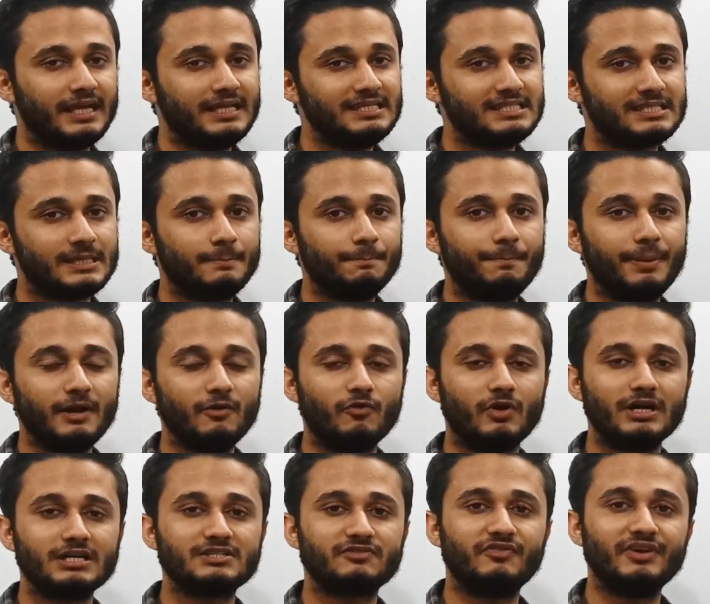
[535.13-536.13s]
In
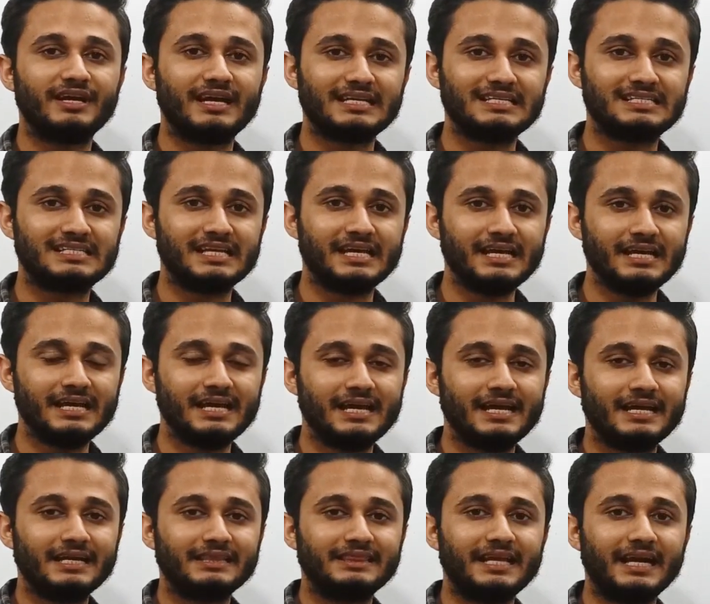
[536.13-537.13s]
simple words, we can
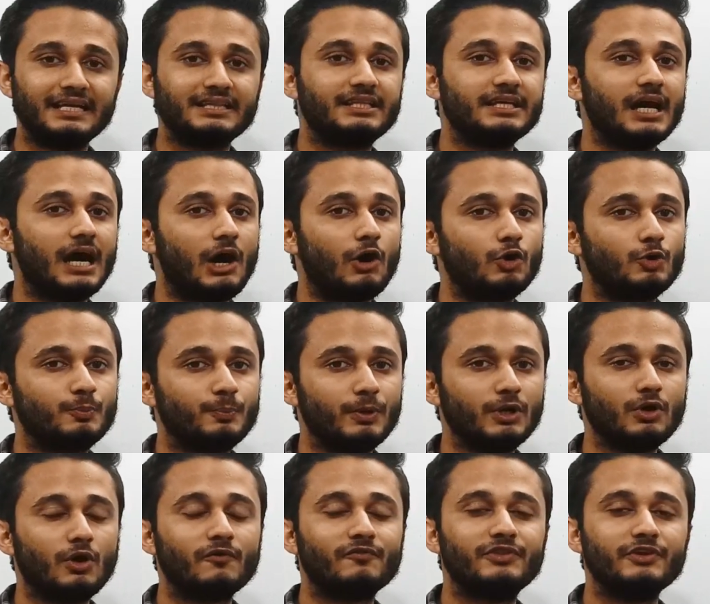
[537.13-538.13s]
say that the
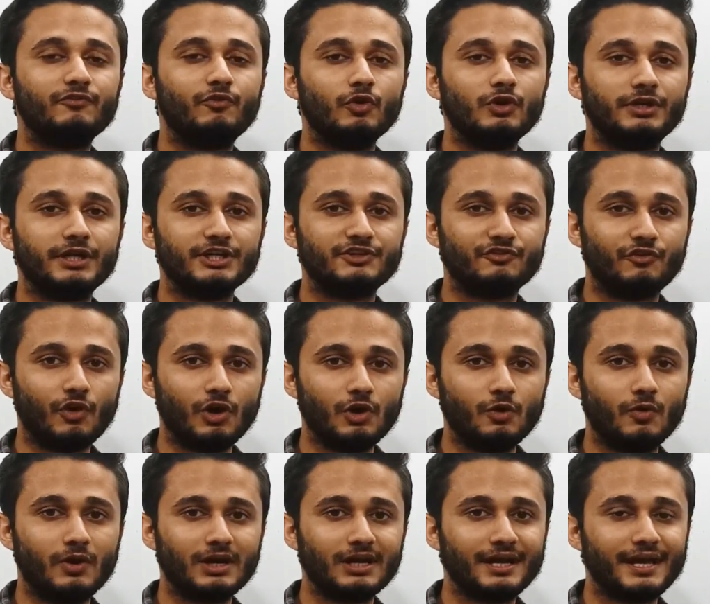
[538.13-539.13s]
output of the voltage
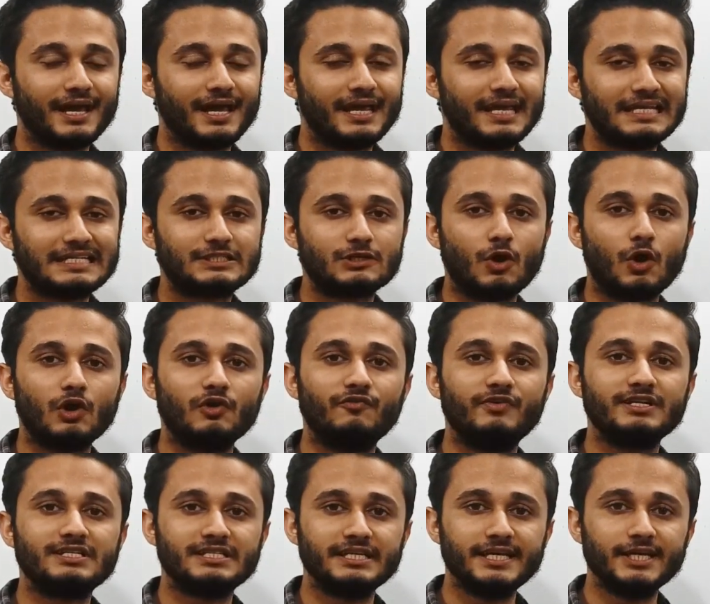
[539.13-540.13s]
follower is
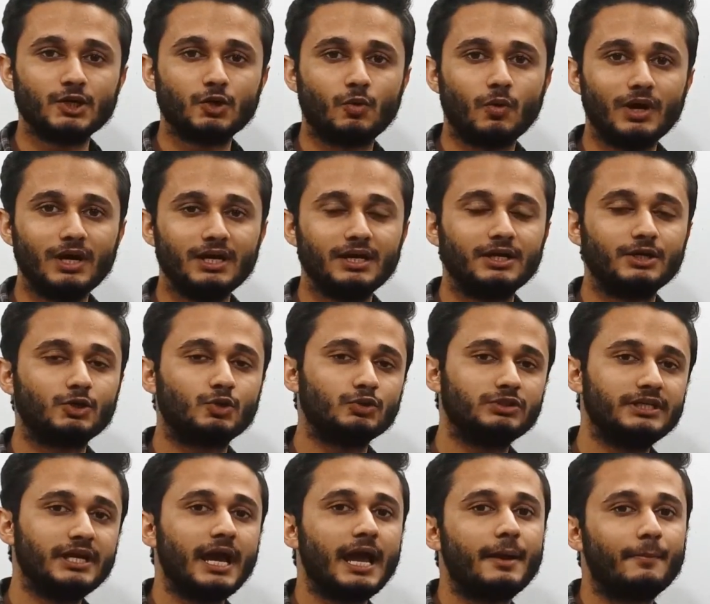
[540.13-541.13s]
always equal
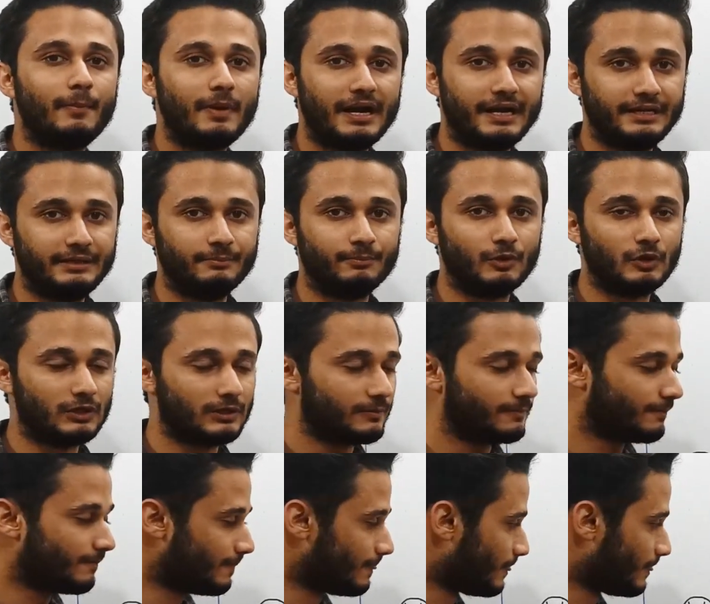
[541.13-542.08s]
to the applied input.